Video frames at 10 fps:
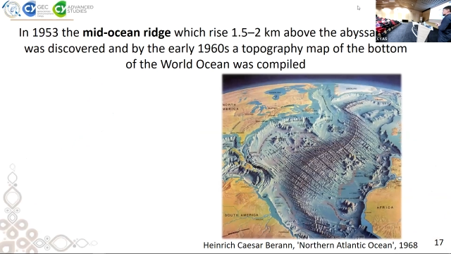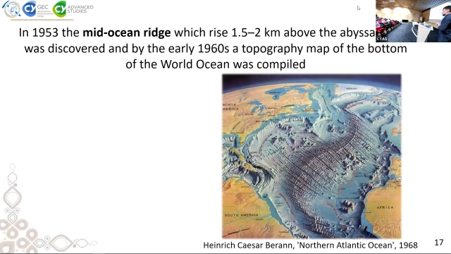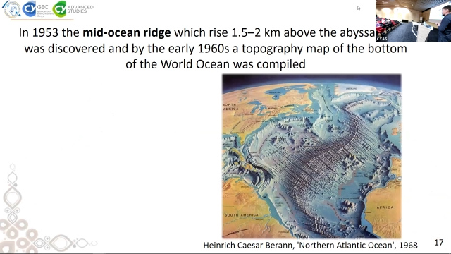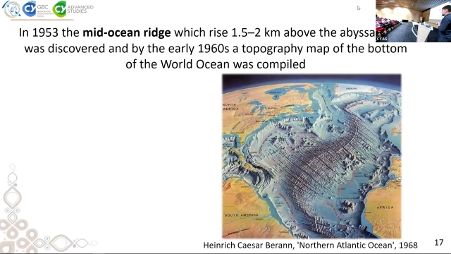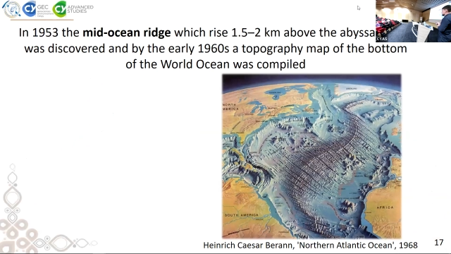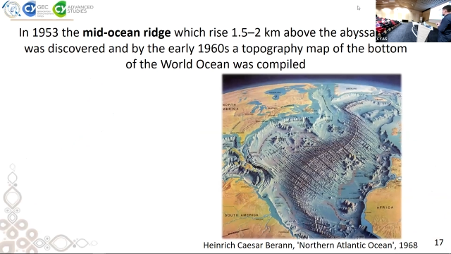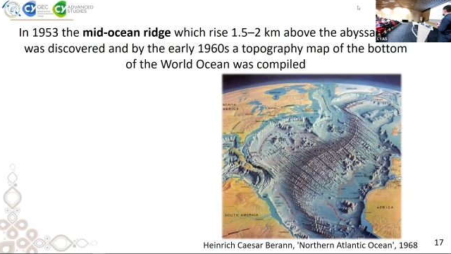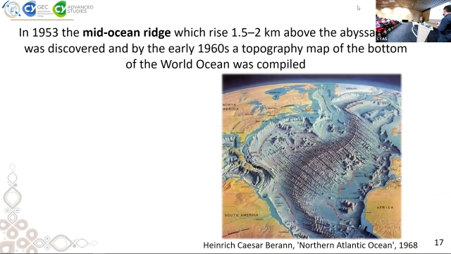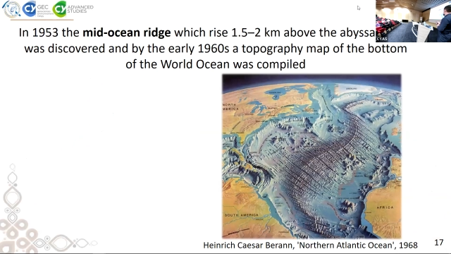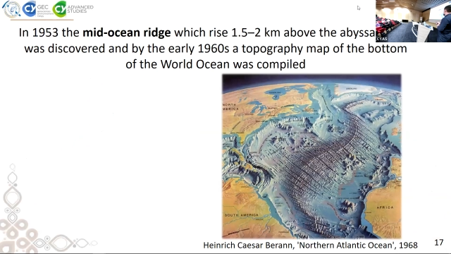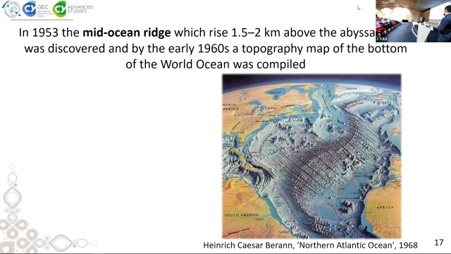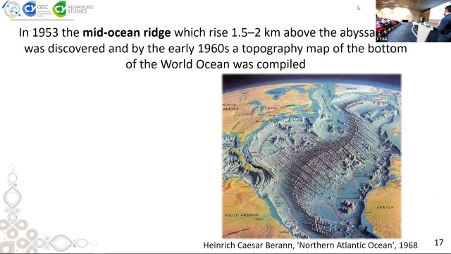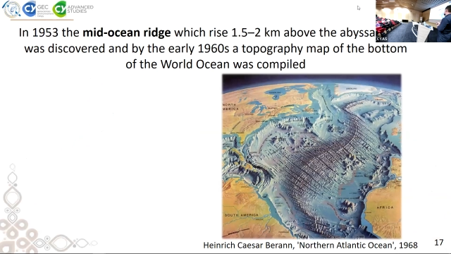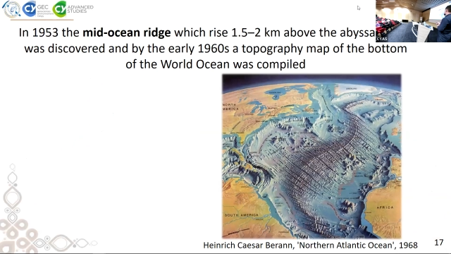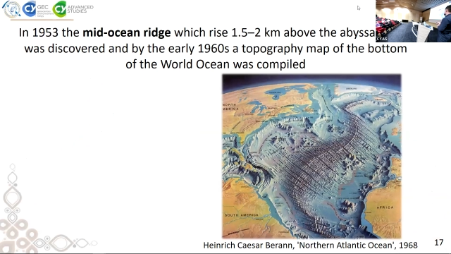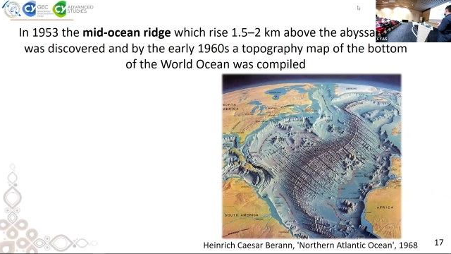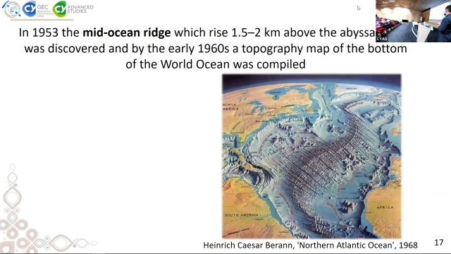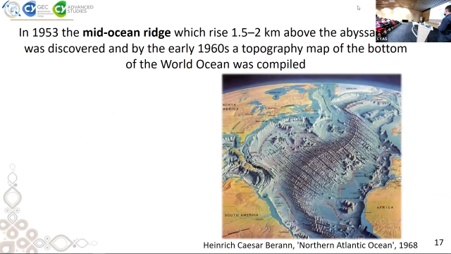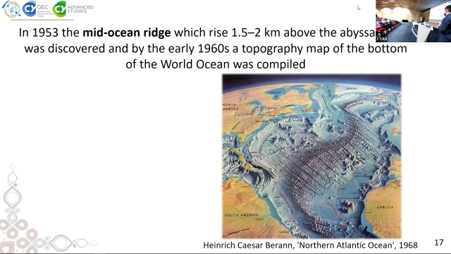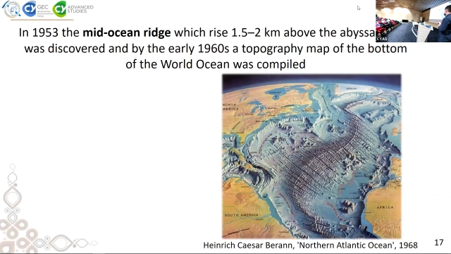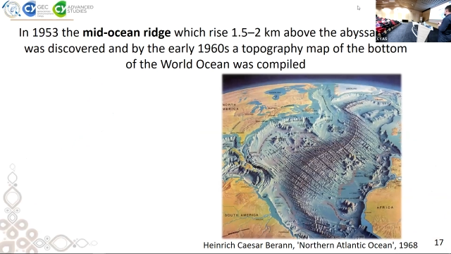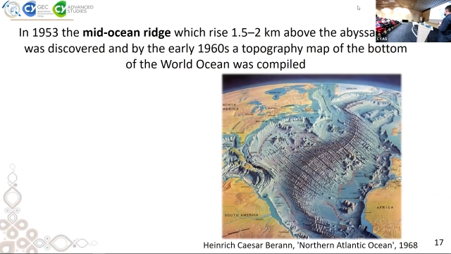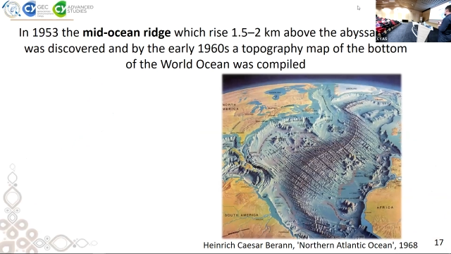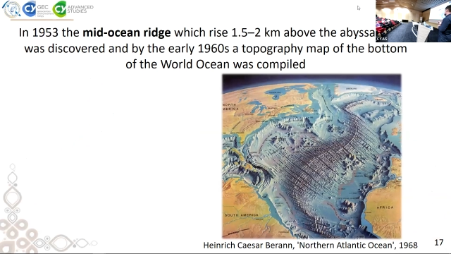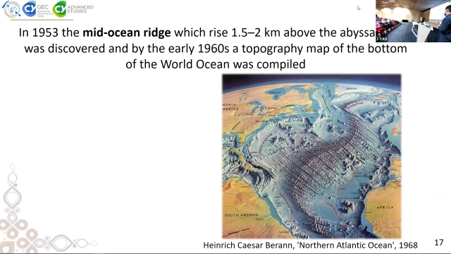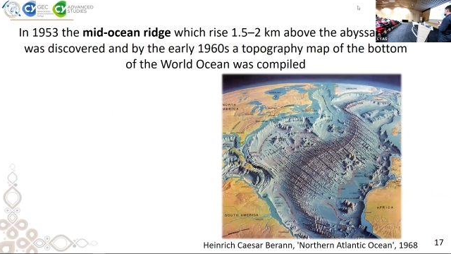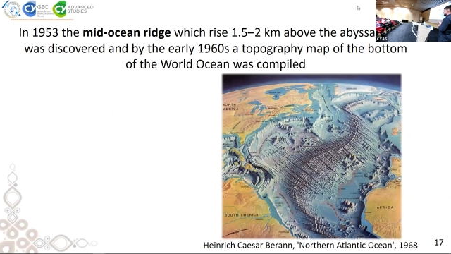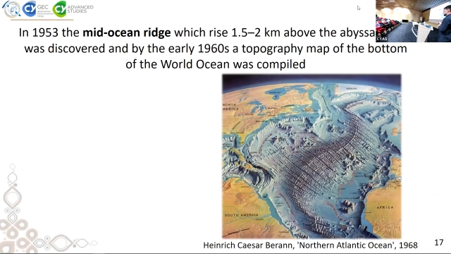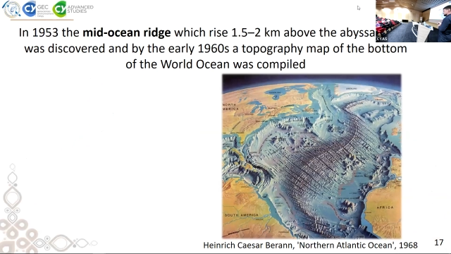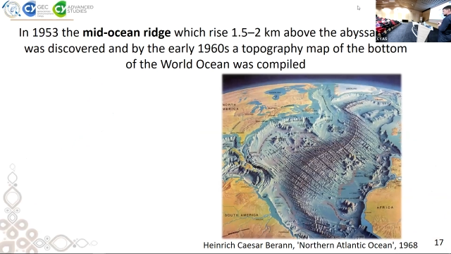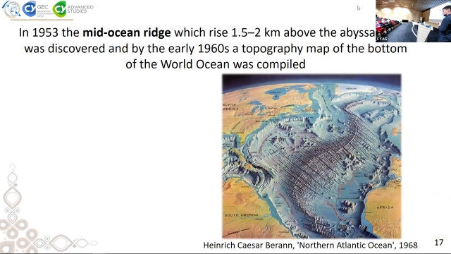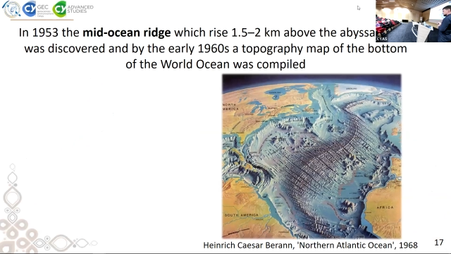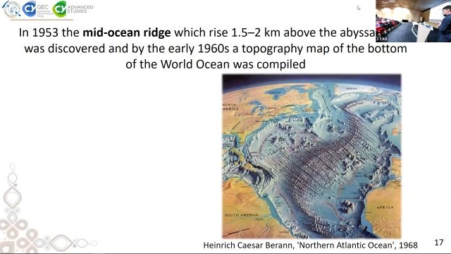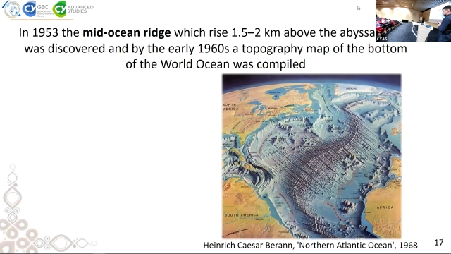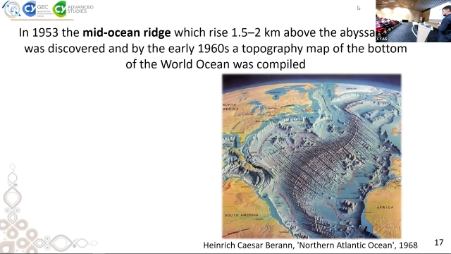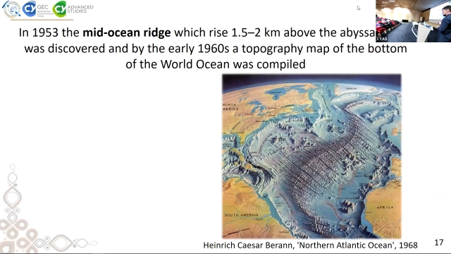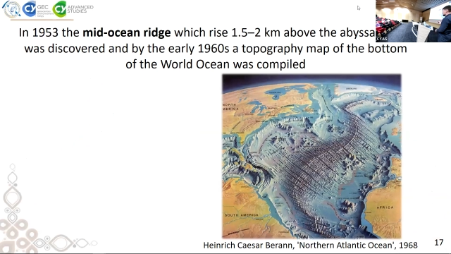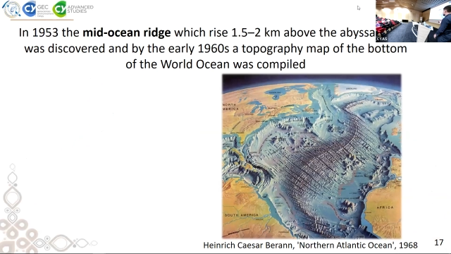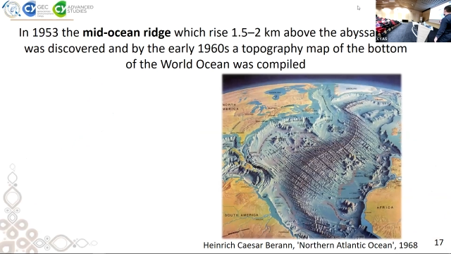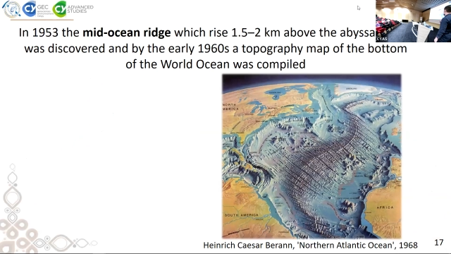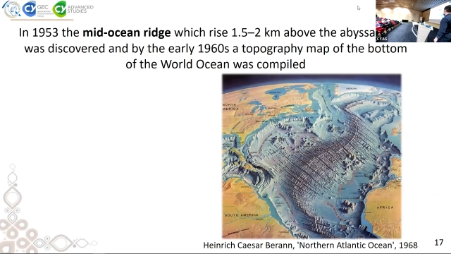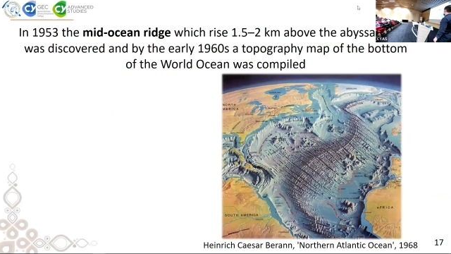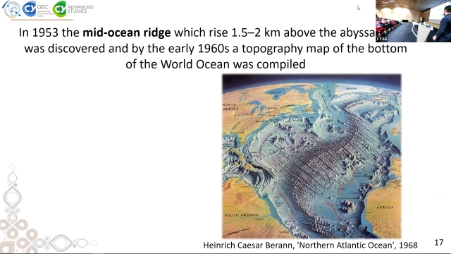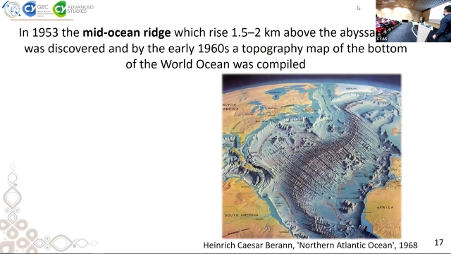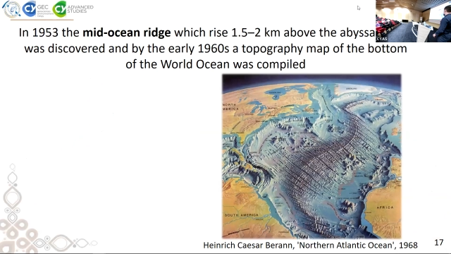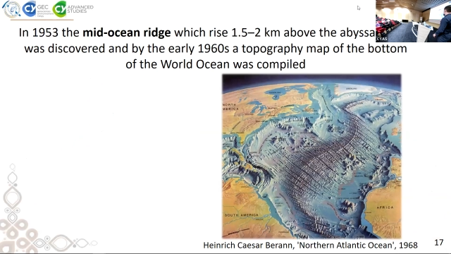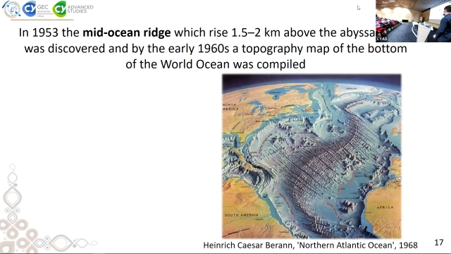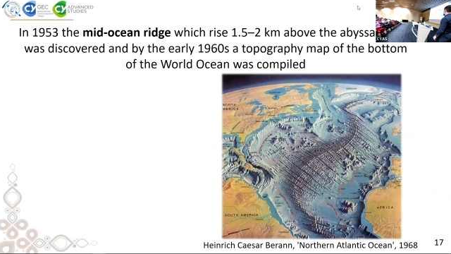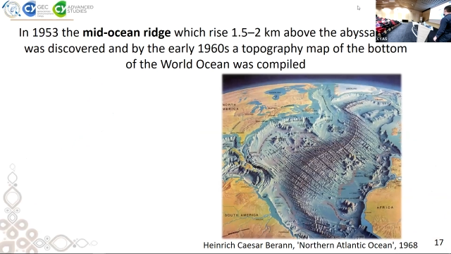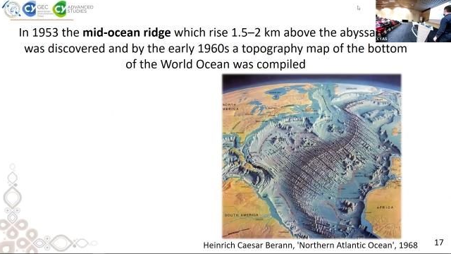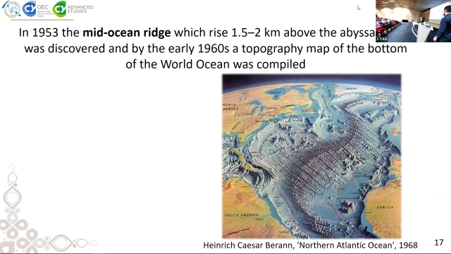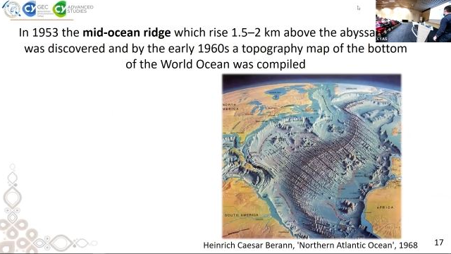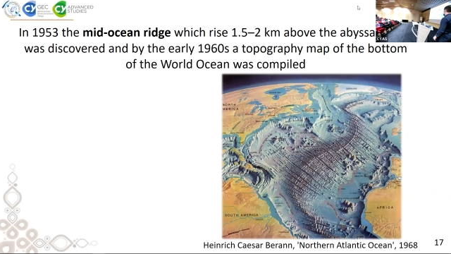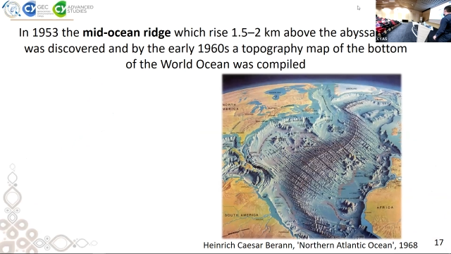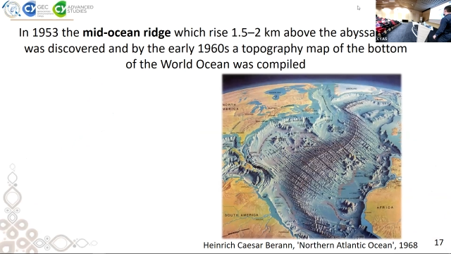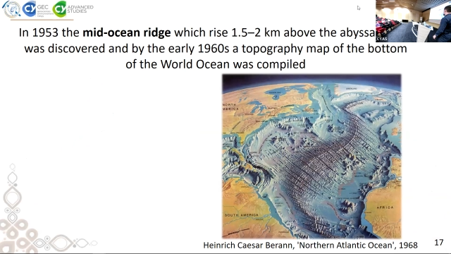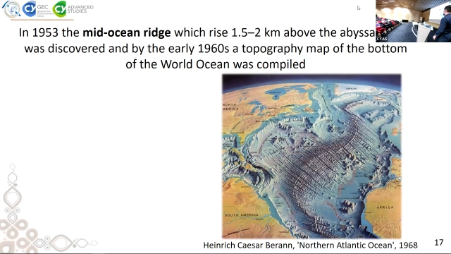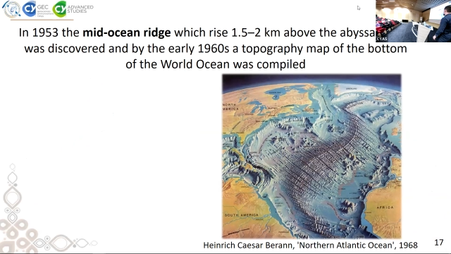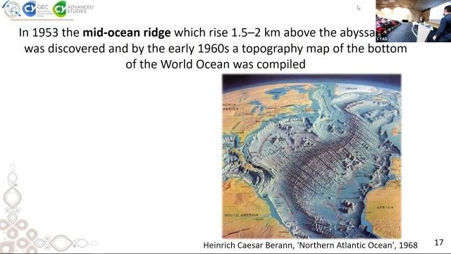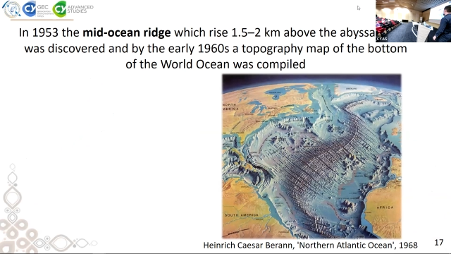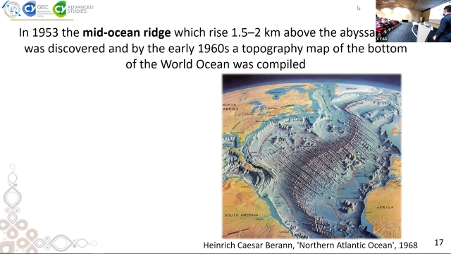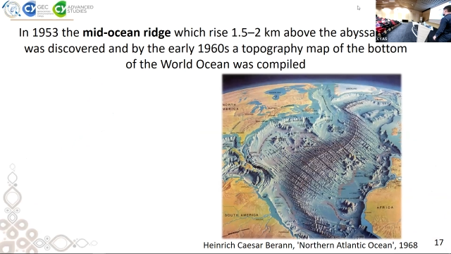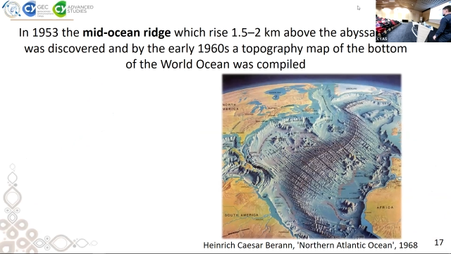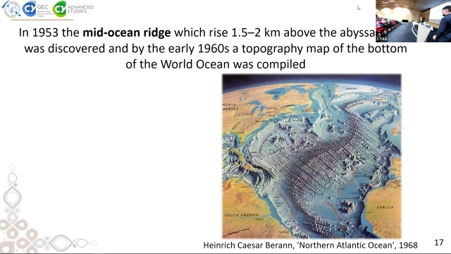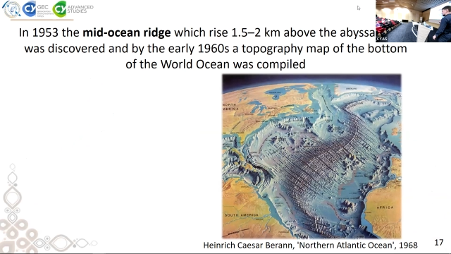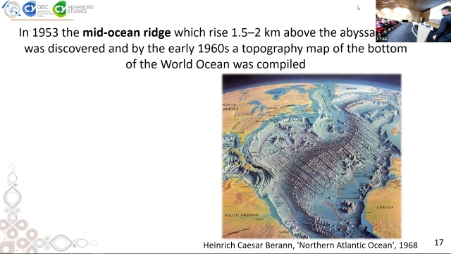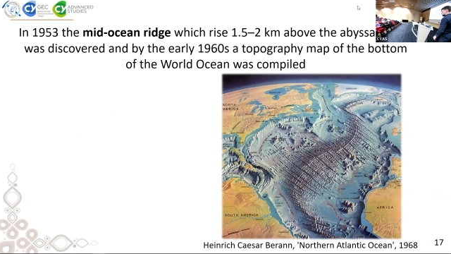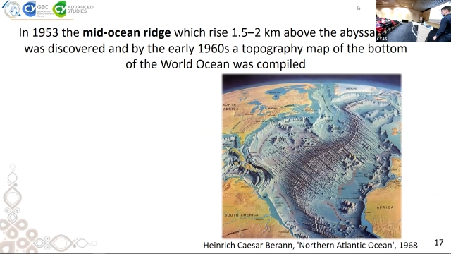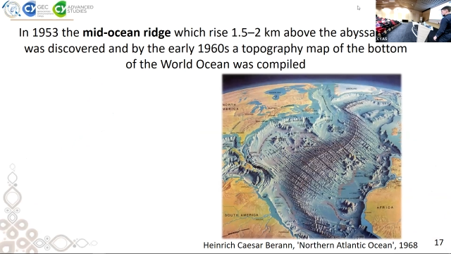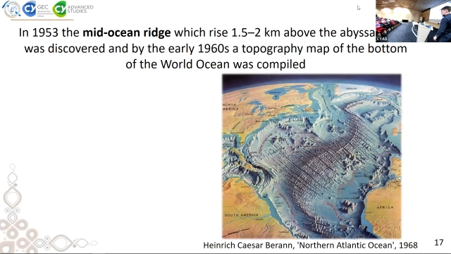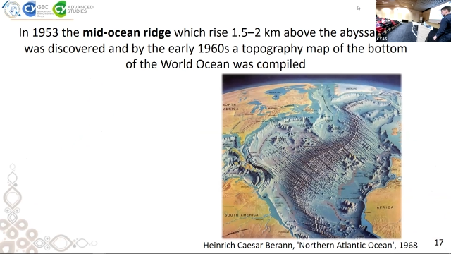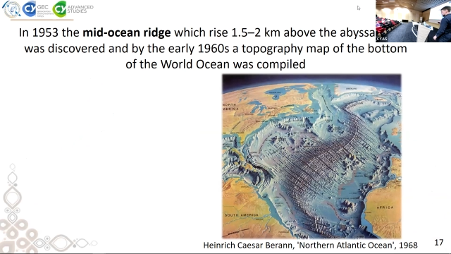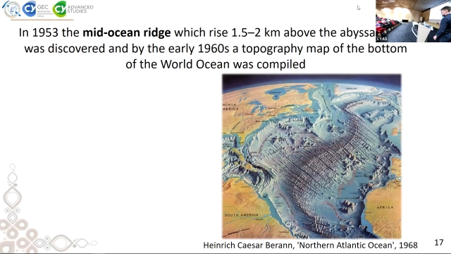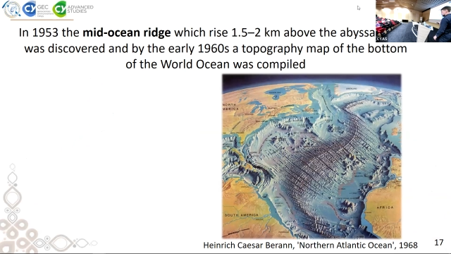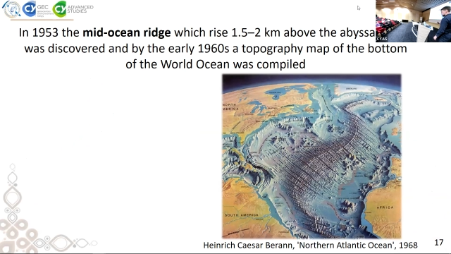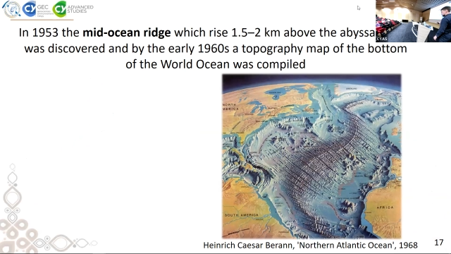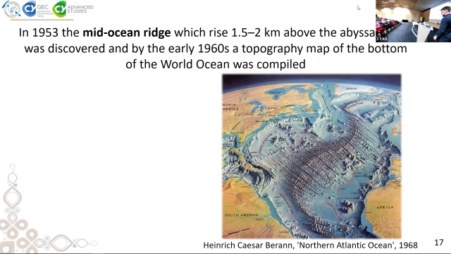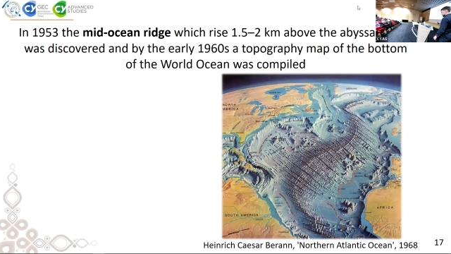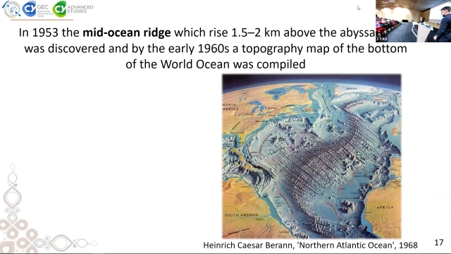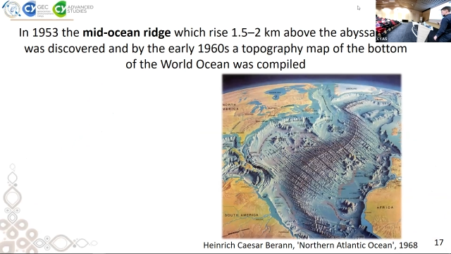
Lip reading: [unreadable: no face in view]